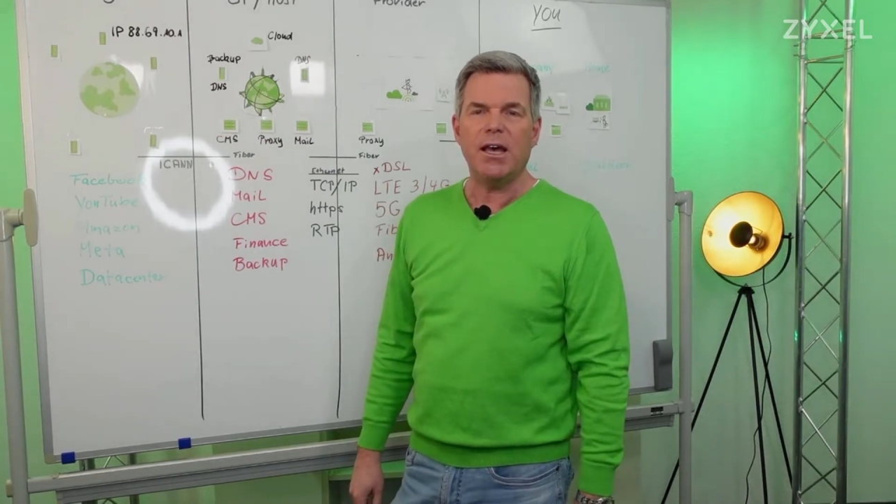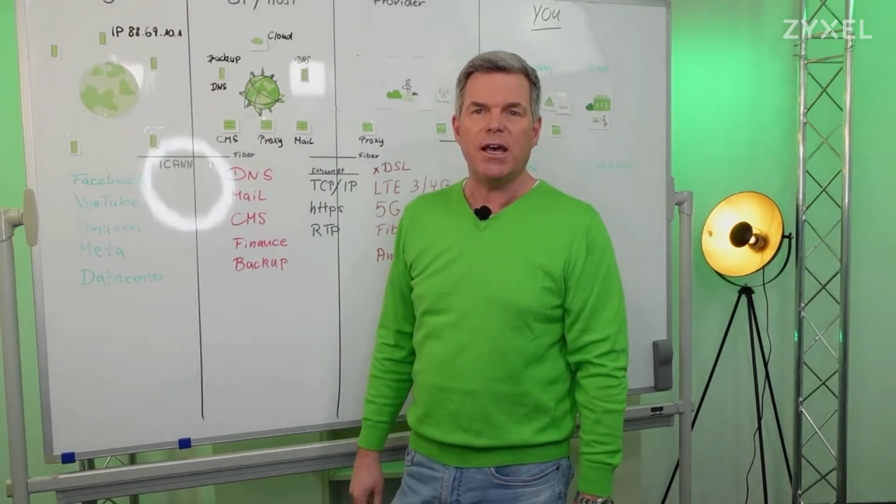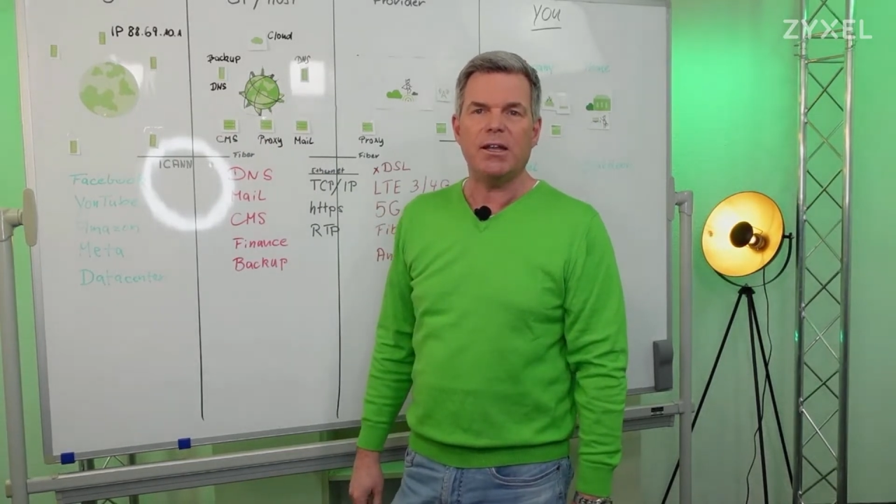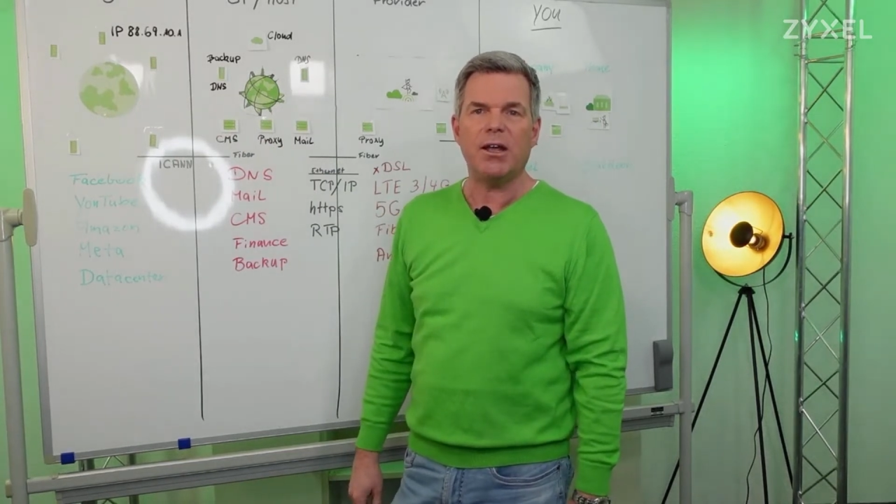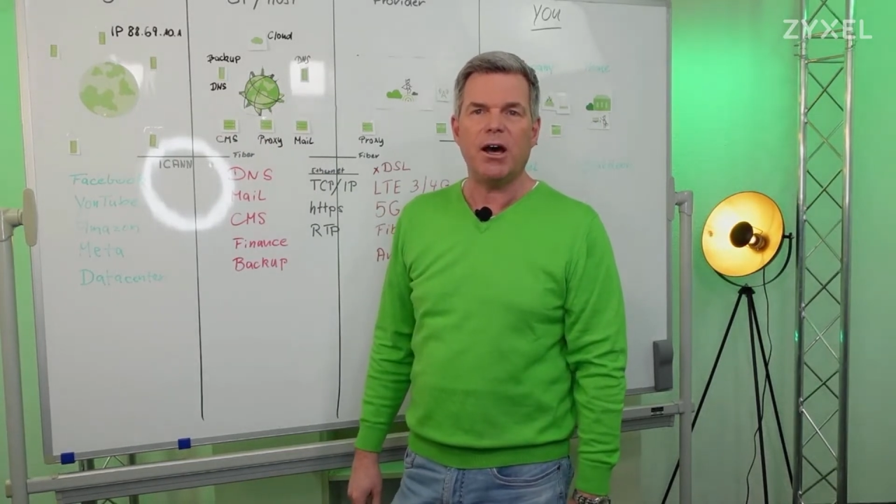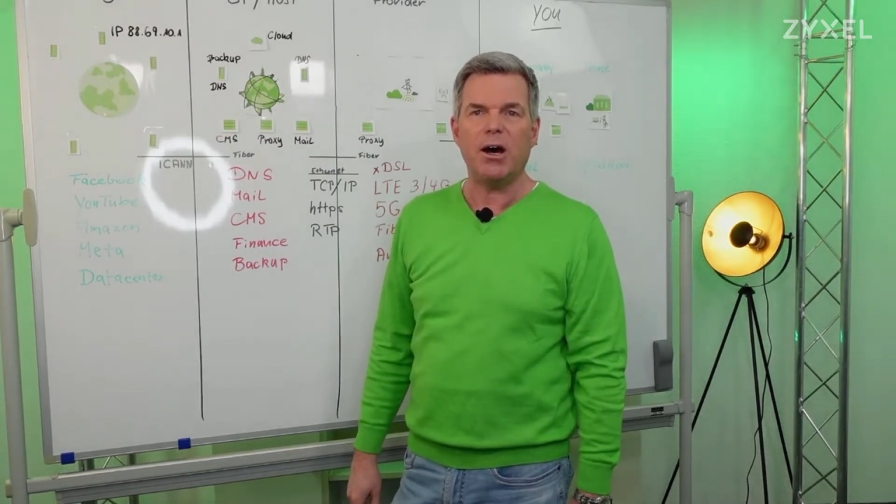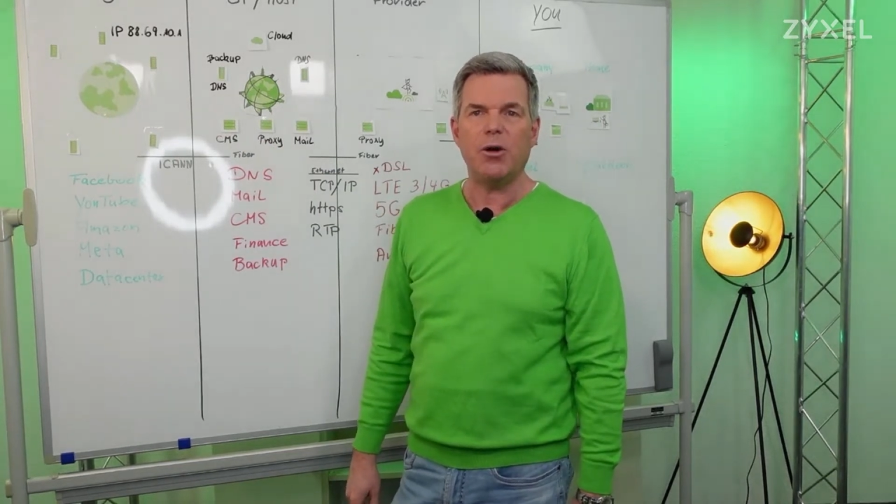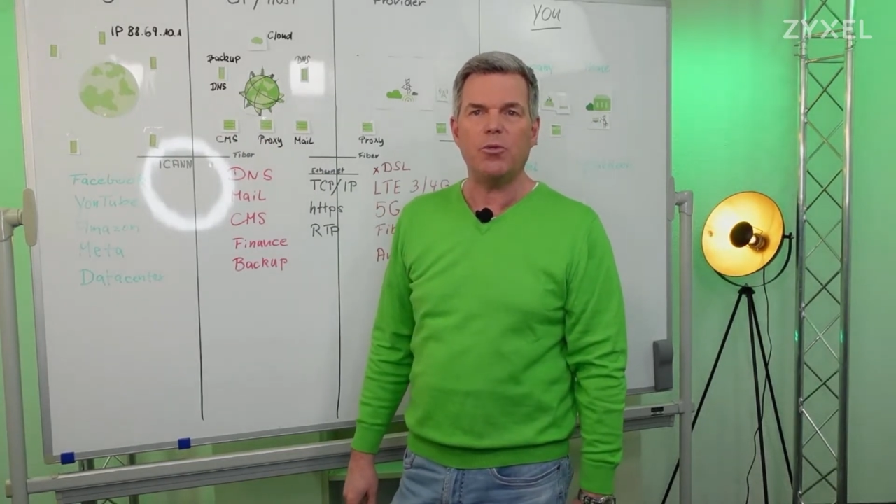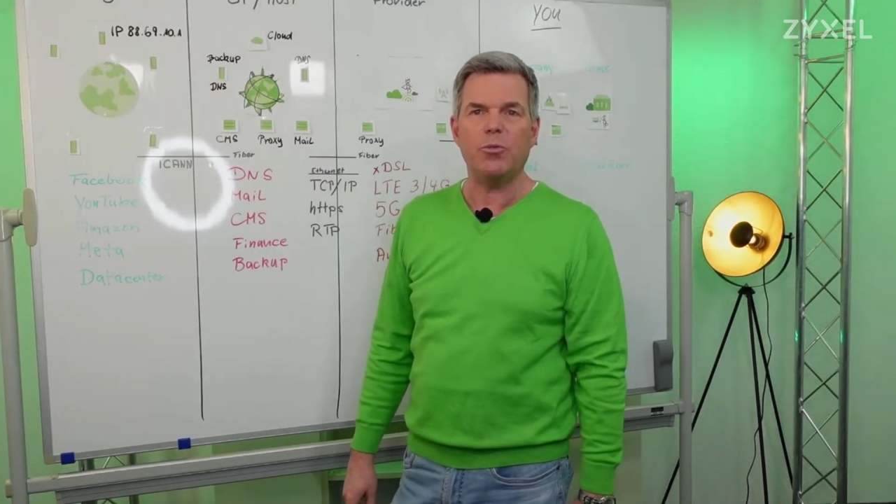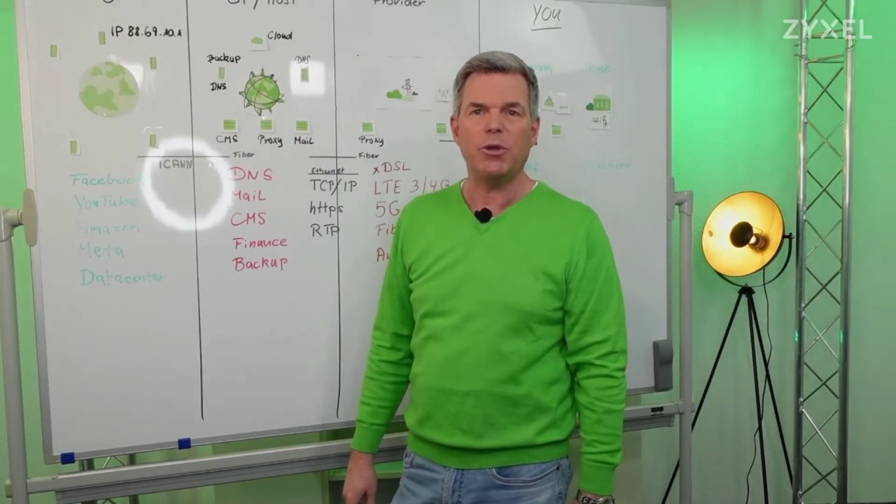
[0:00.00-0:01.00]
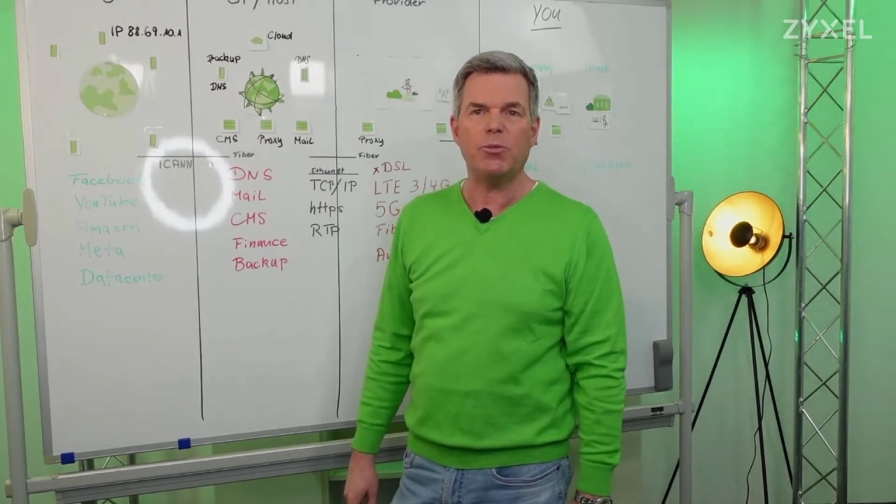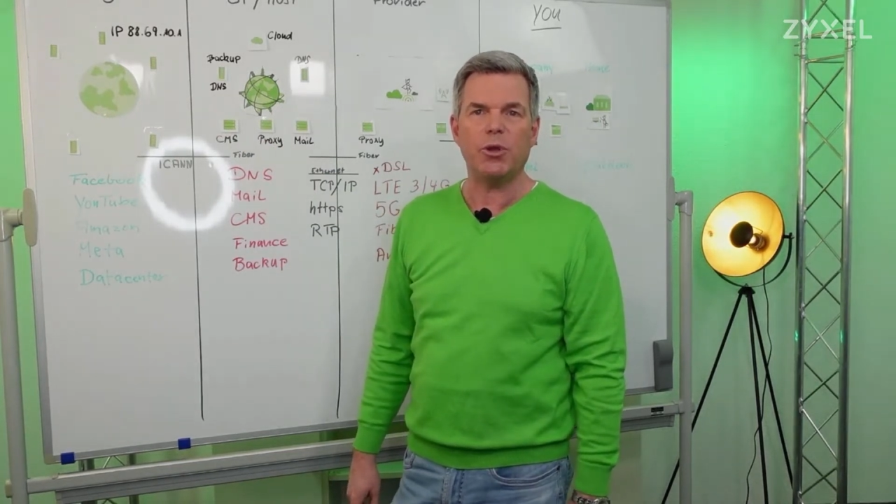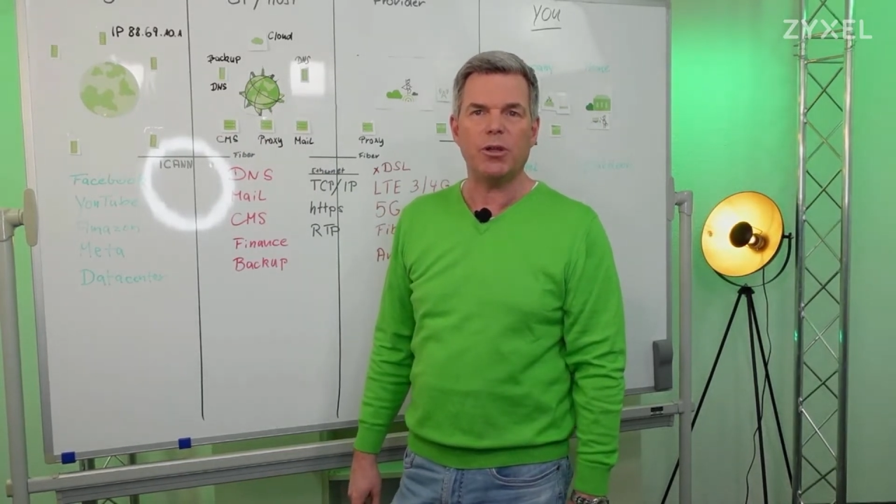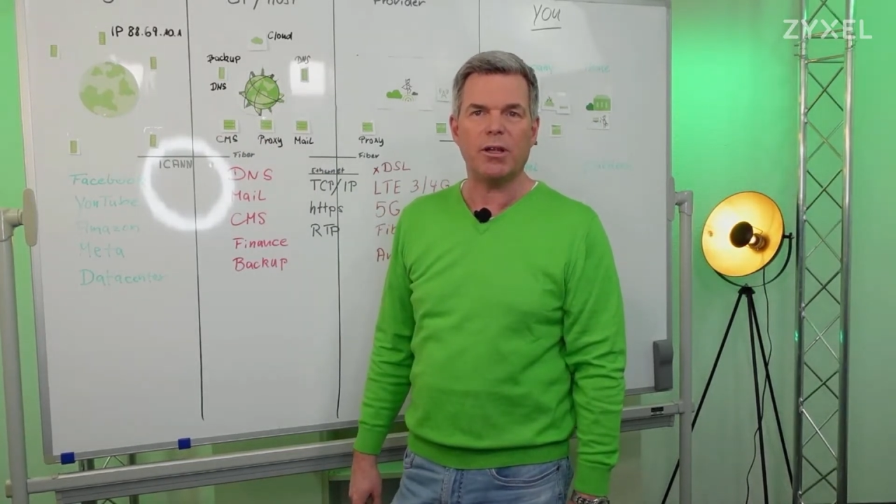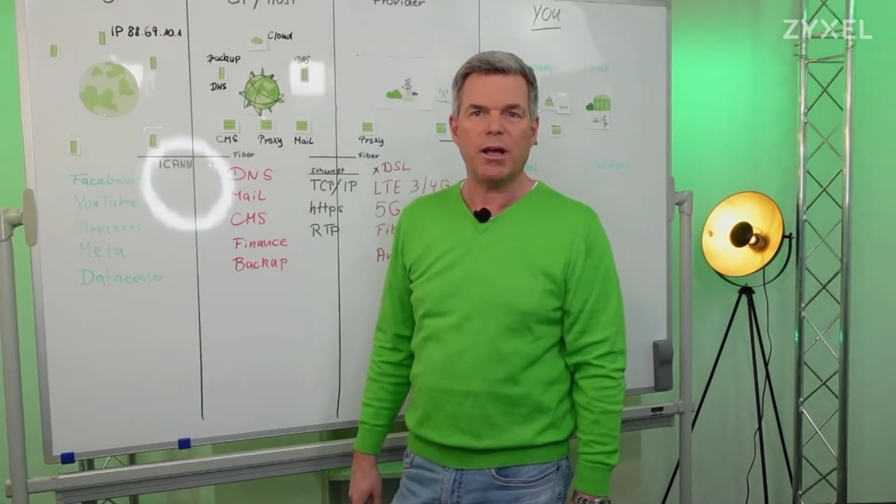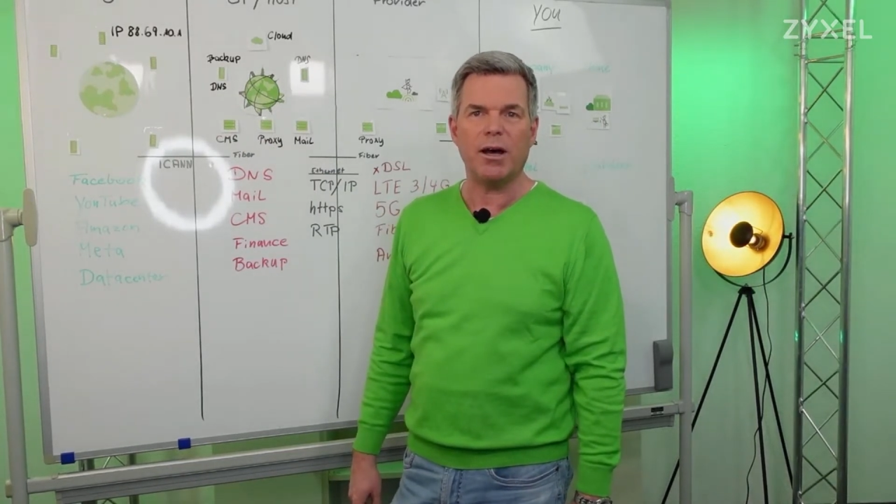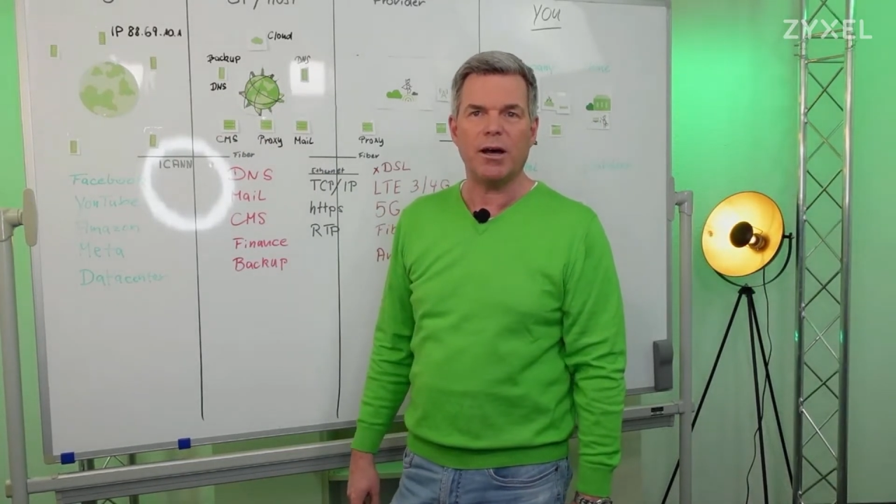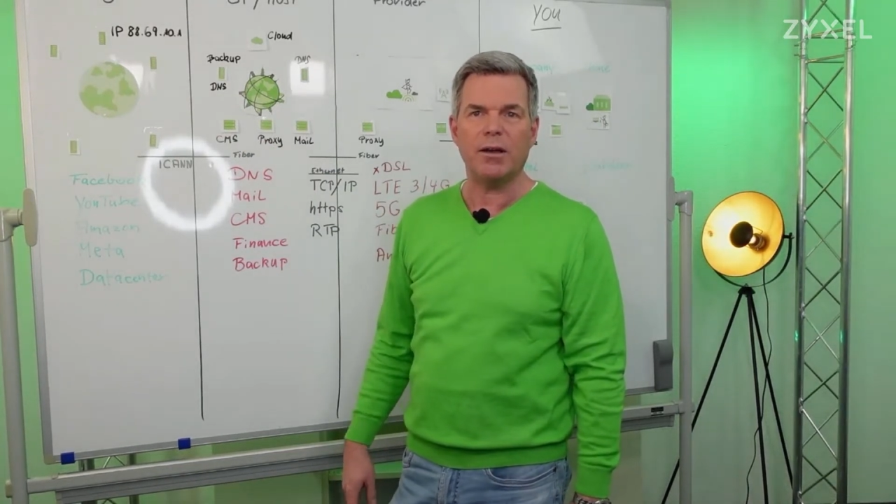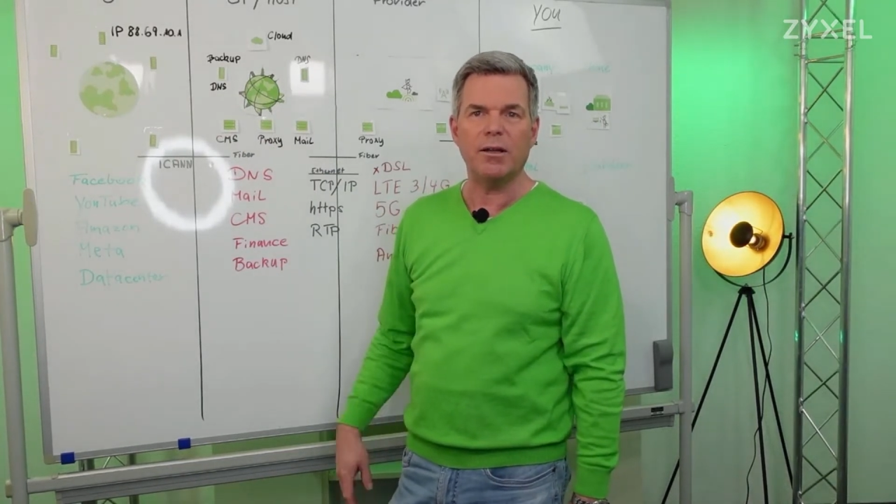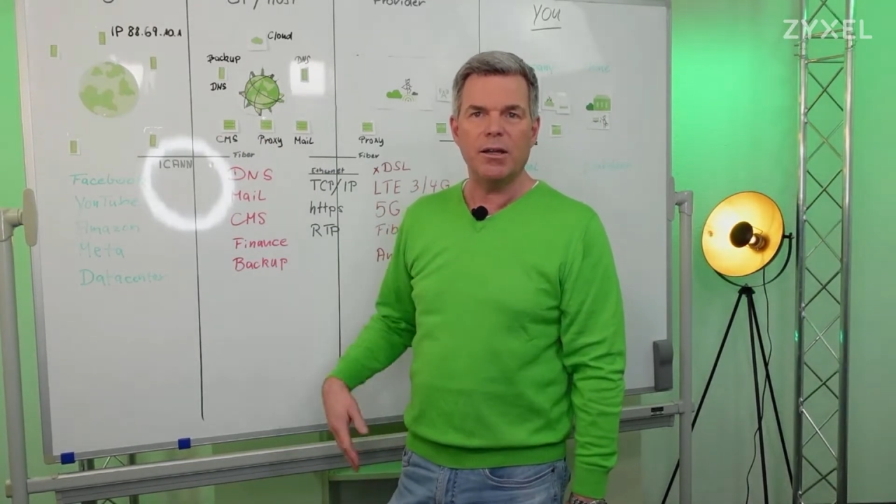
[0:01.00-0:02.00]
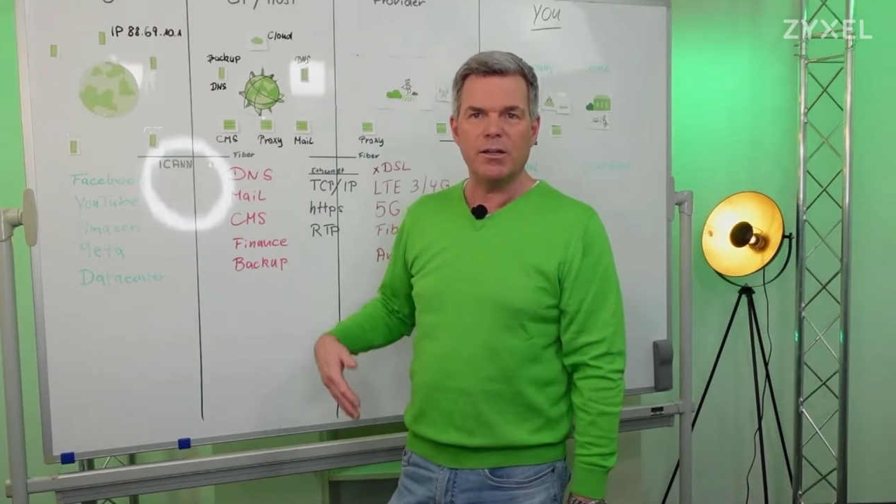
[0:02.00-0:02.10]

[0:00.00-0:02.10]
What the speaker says: and how people are